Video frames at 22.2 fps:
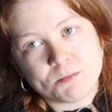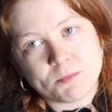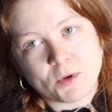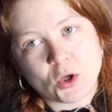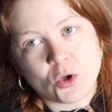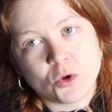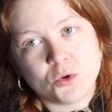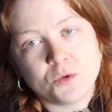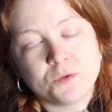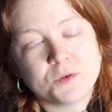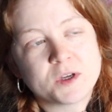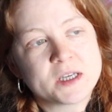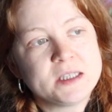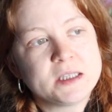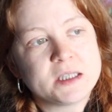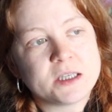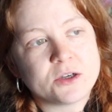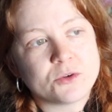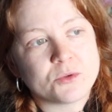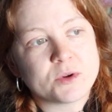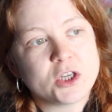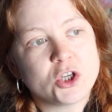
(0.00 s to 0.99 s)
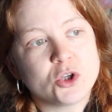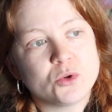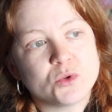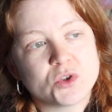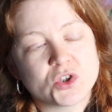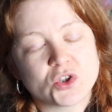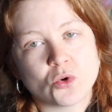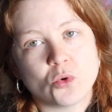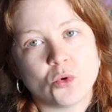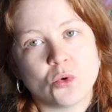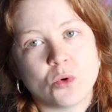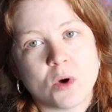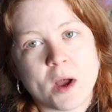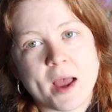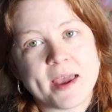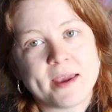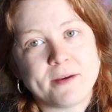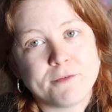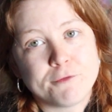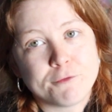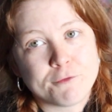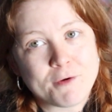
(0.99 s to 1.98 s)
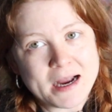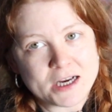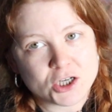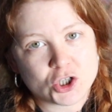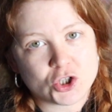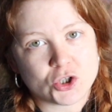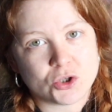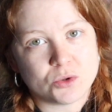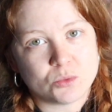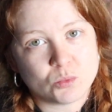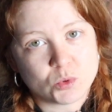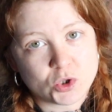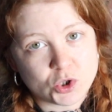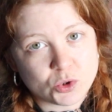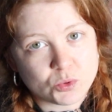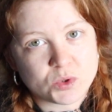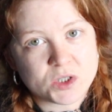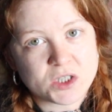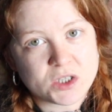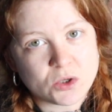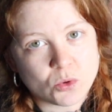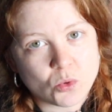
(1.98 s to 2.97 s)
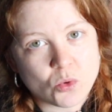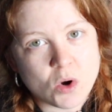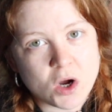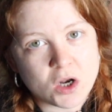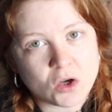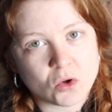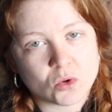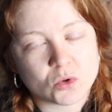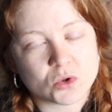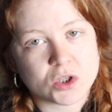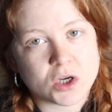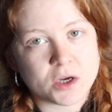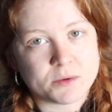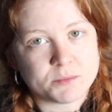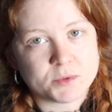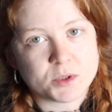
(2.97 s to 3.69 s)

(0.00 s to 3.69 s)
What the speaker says: move, considering you saw a fraction, which was still quite a long time